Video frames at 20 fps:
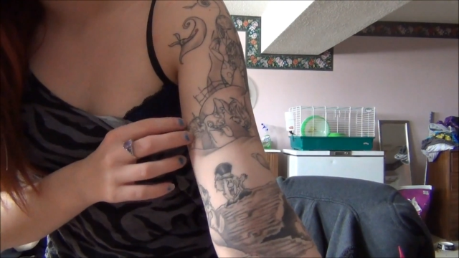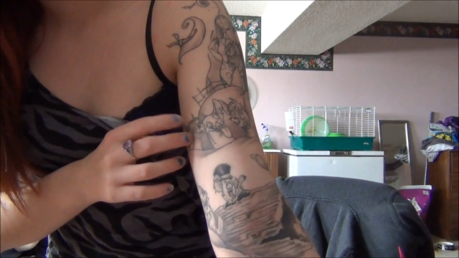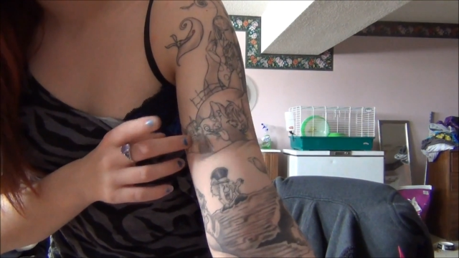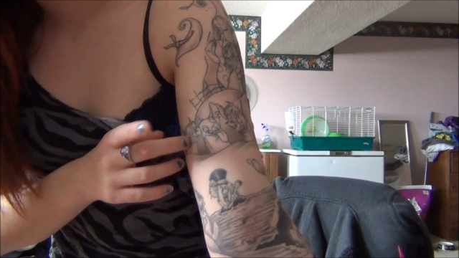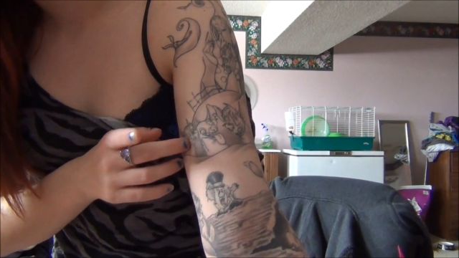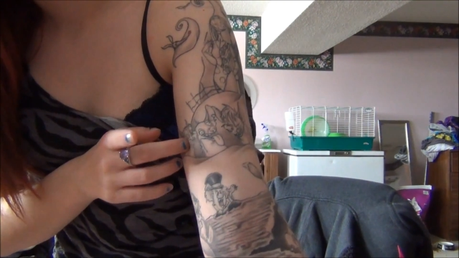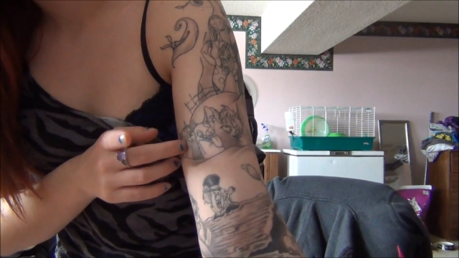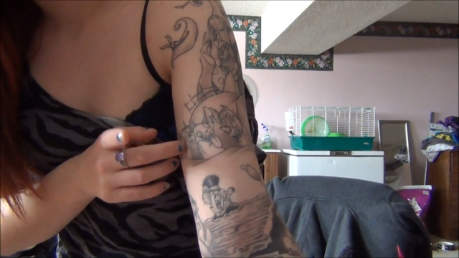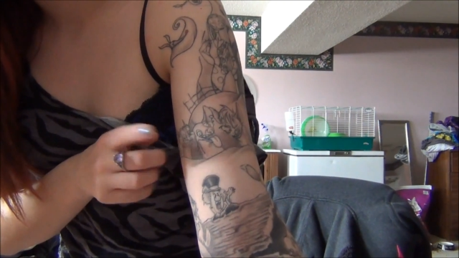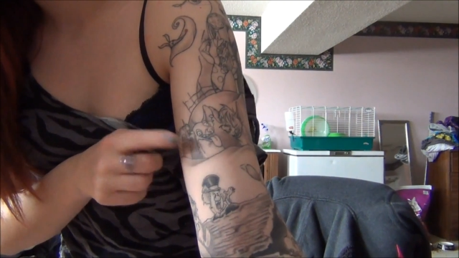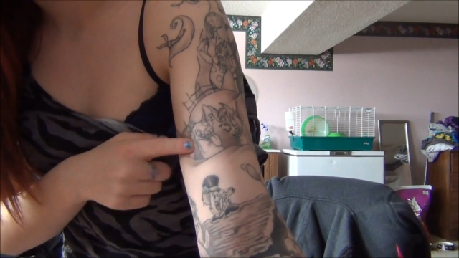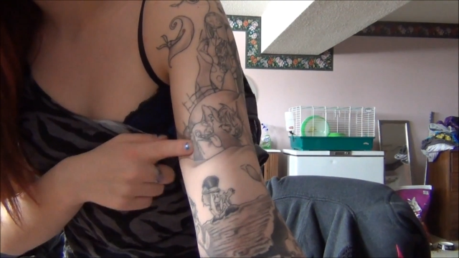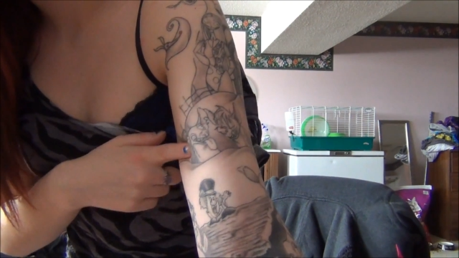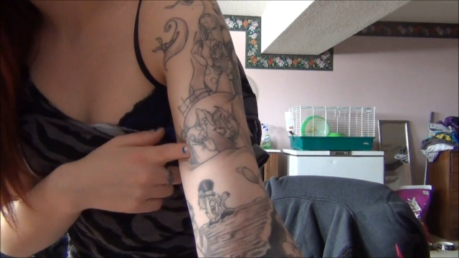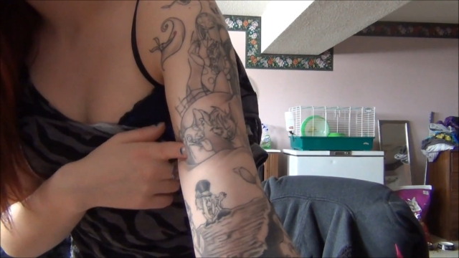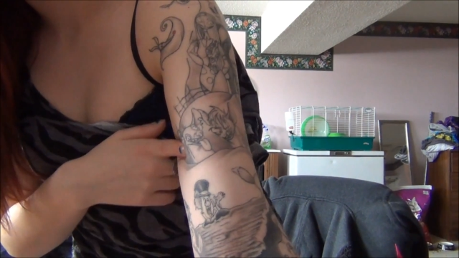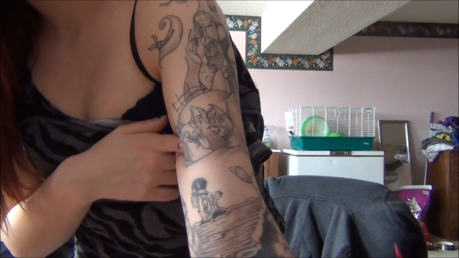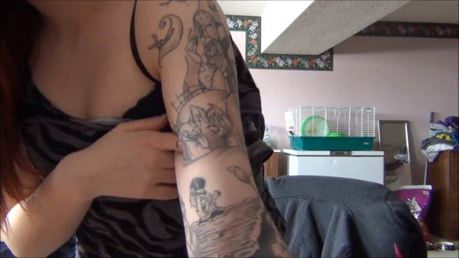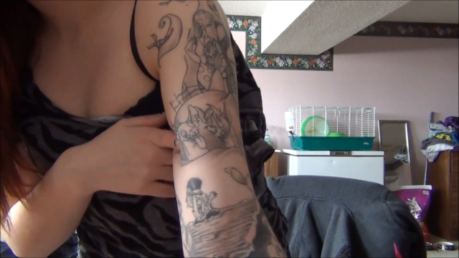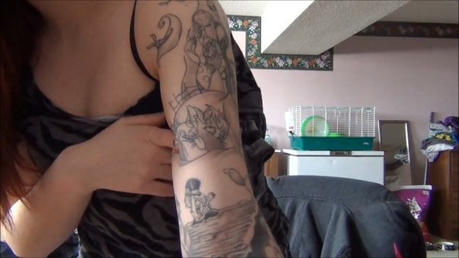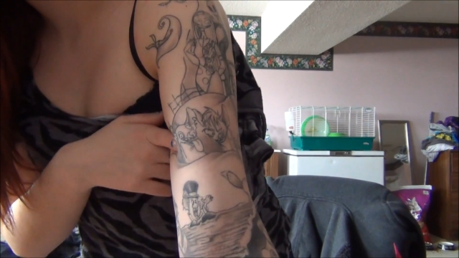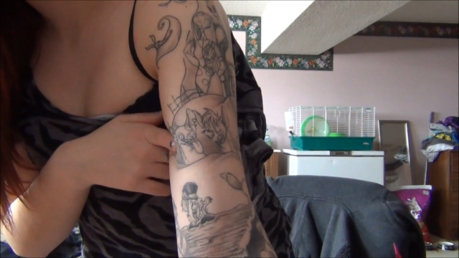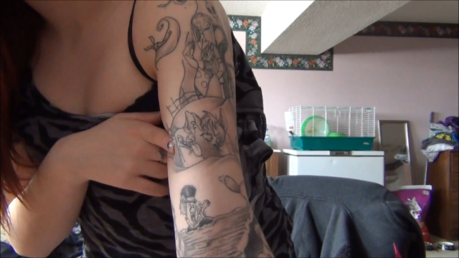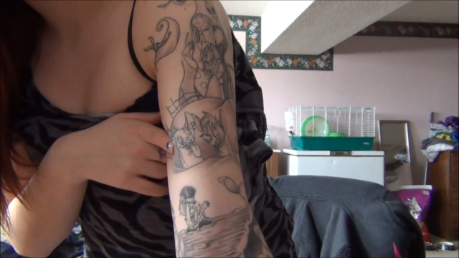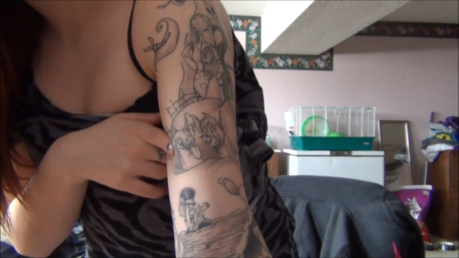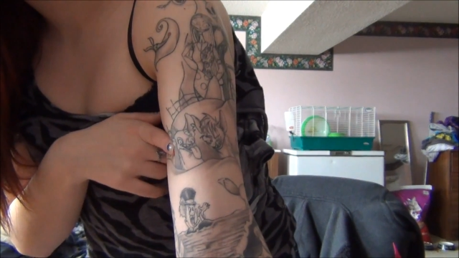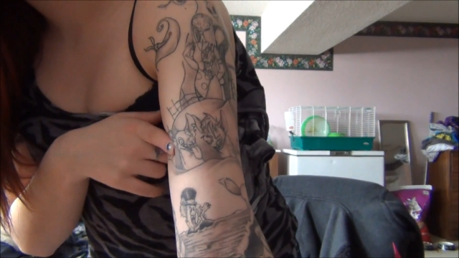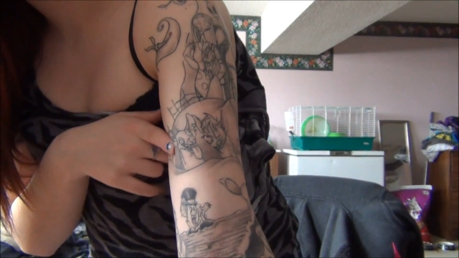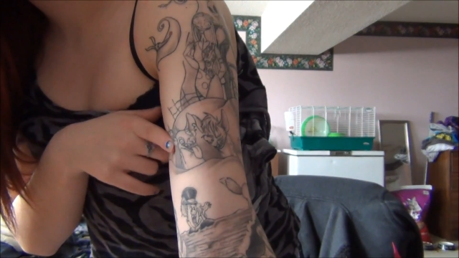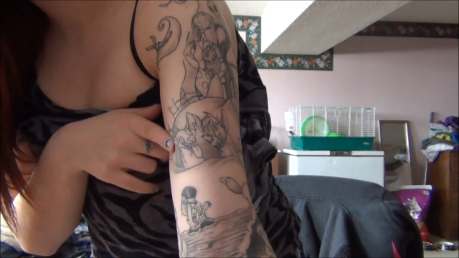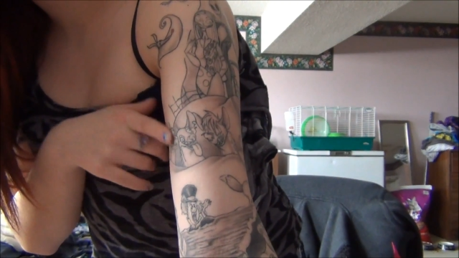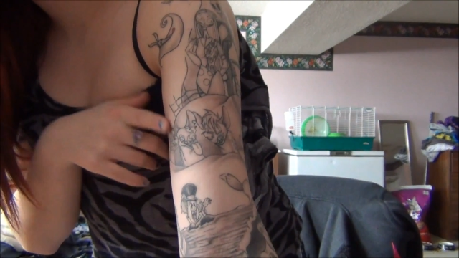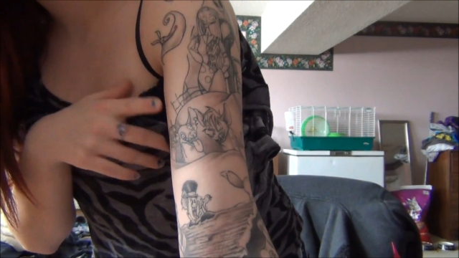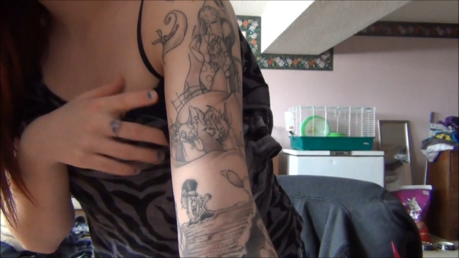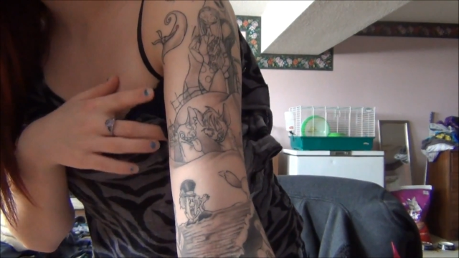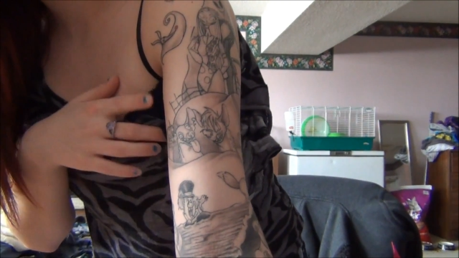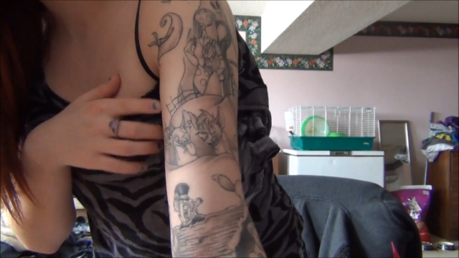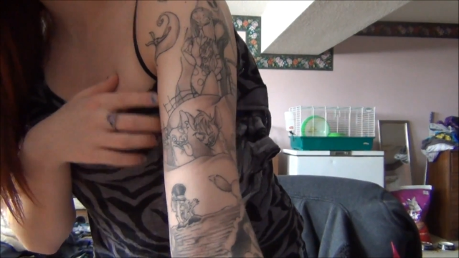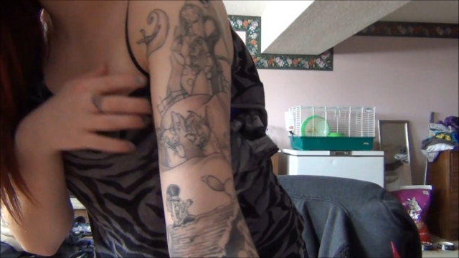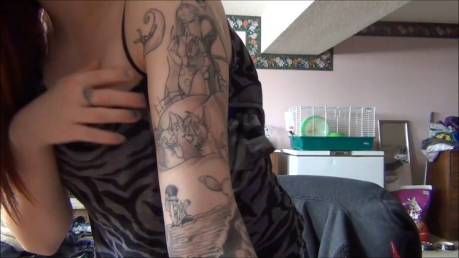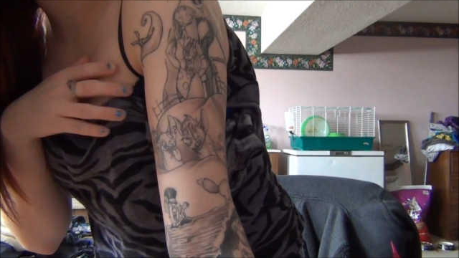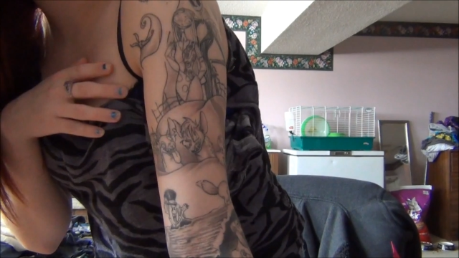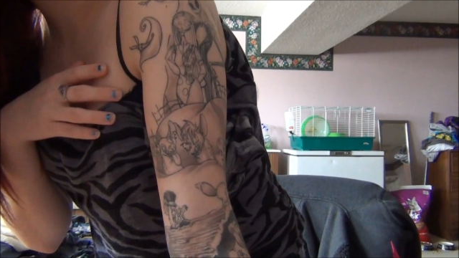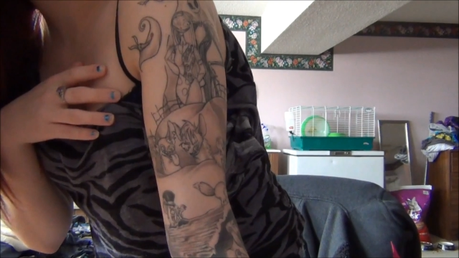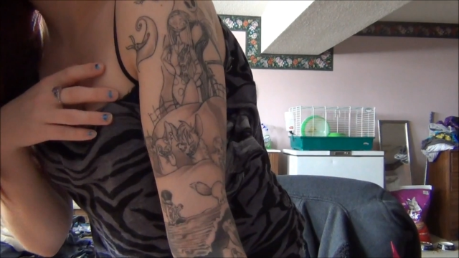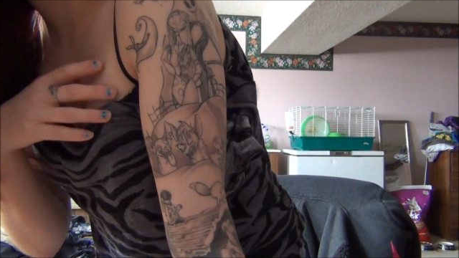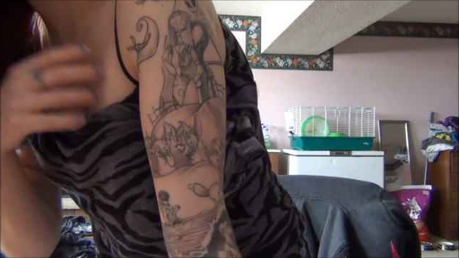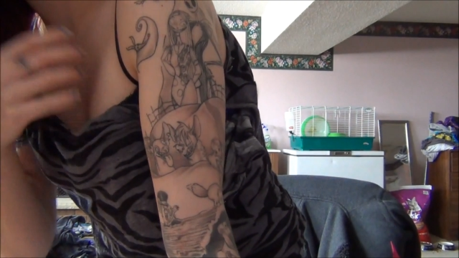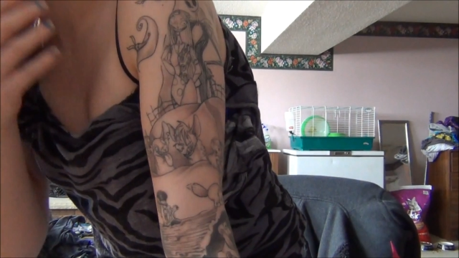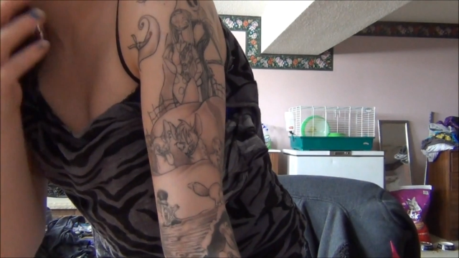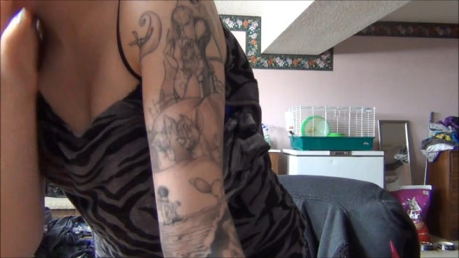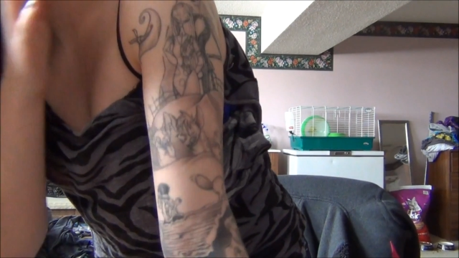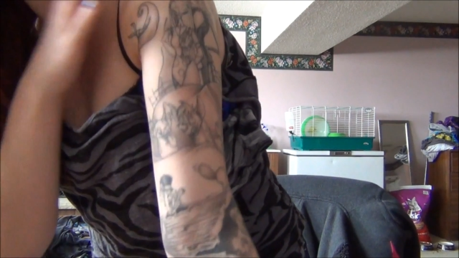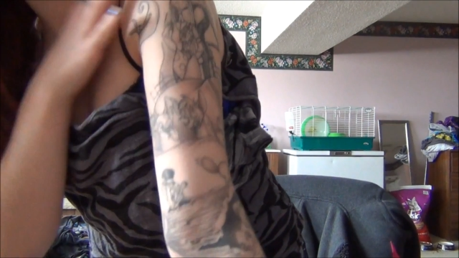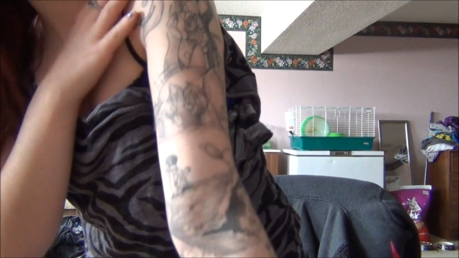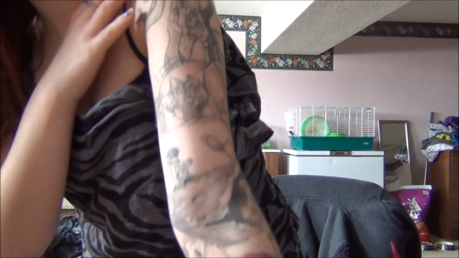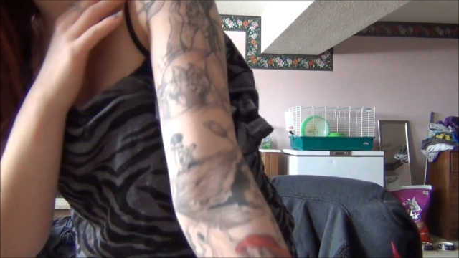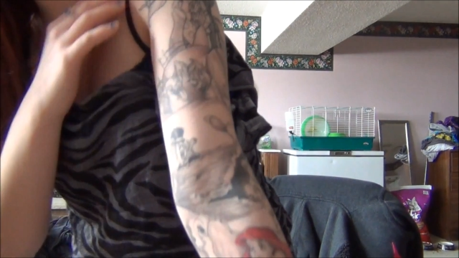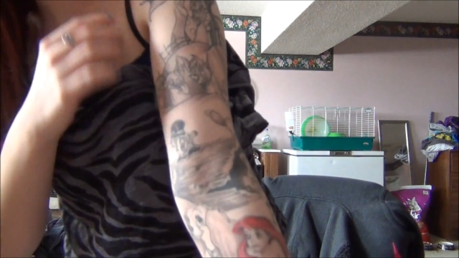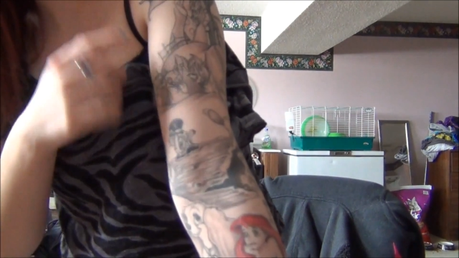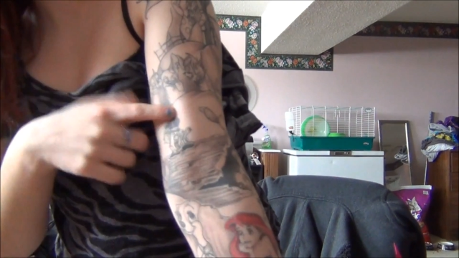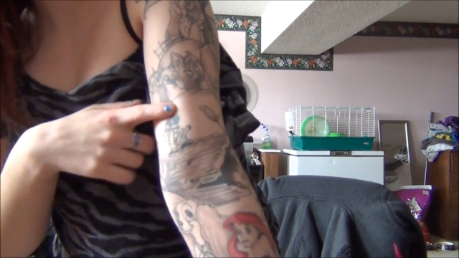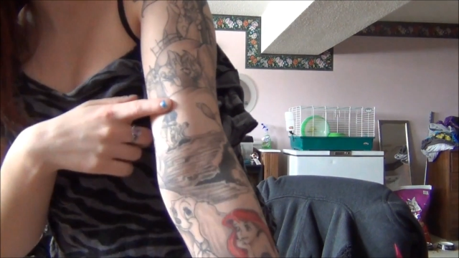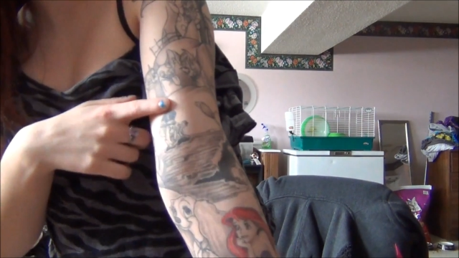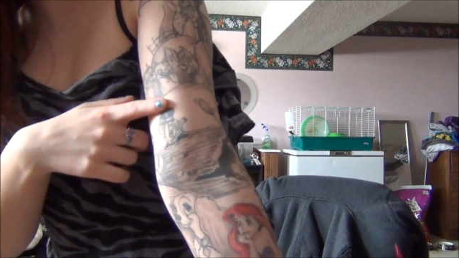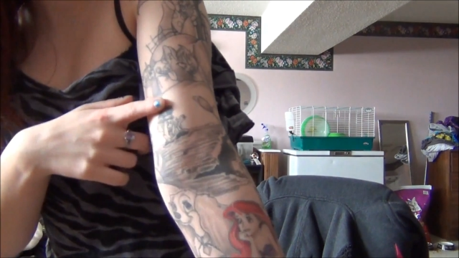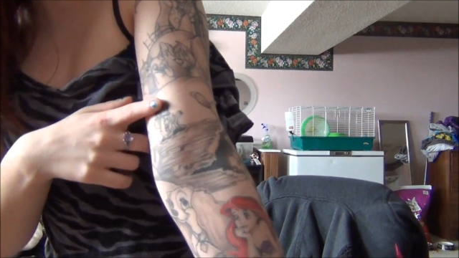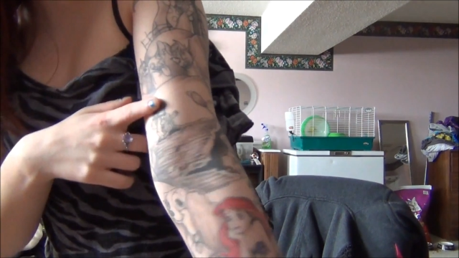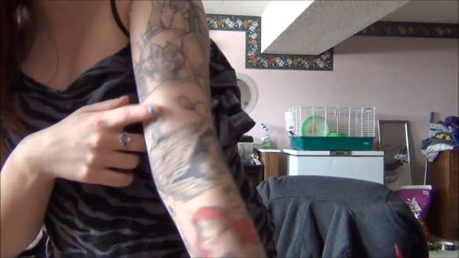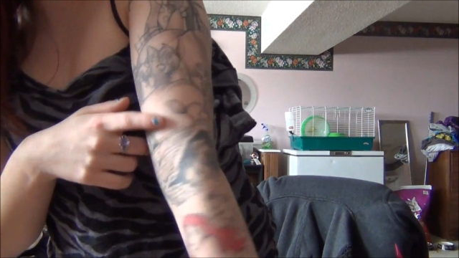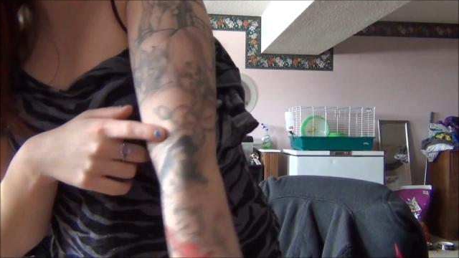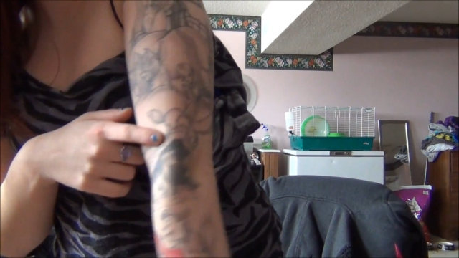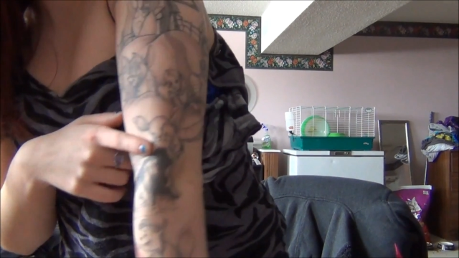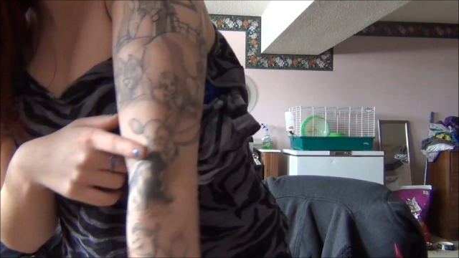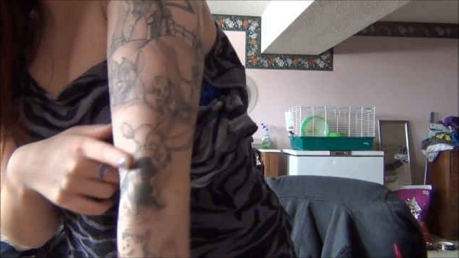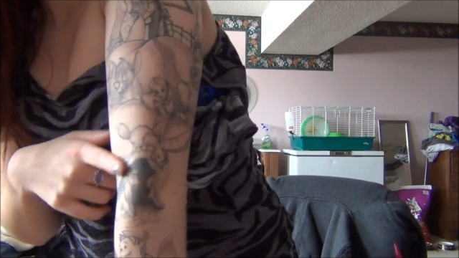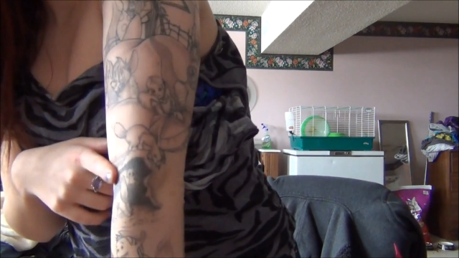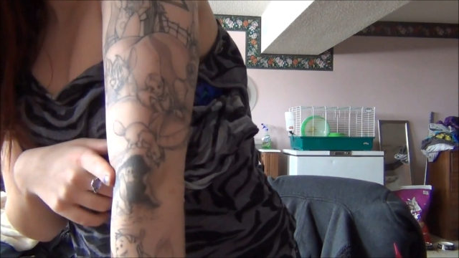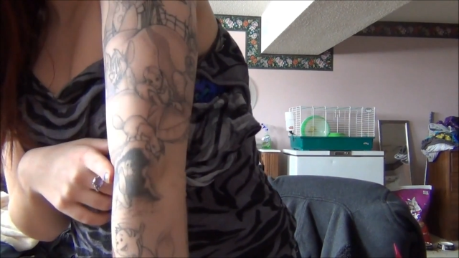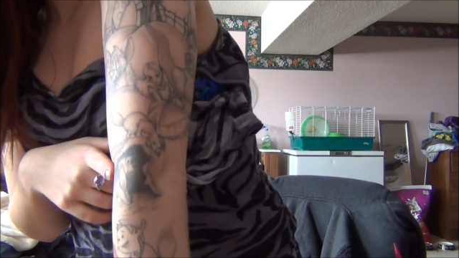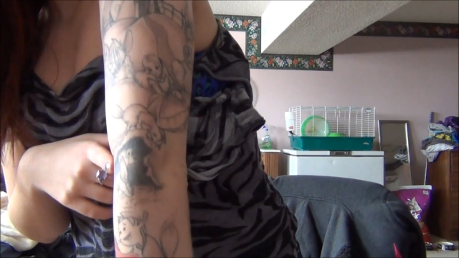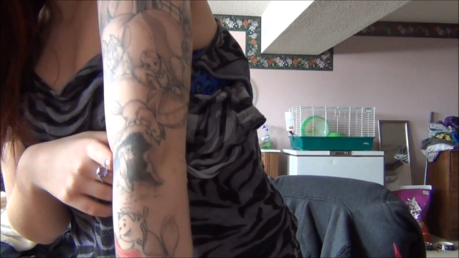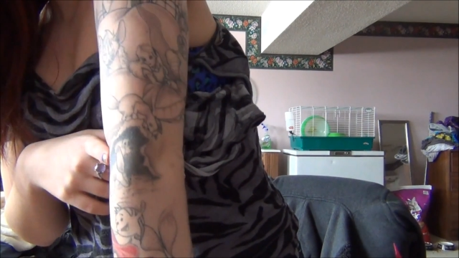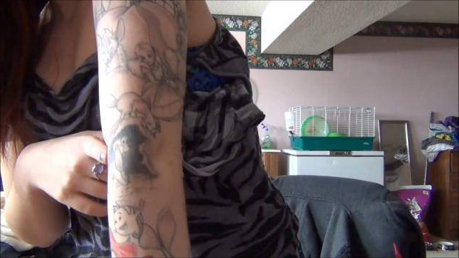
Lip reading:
(no speaker visible)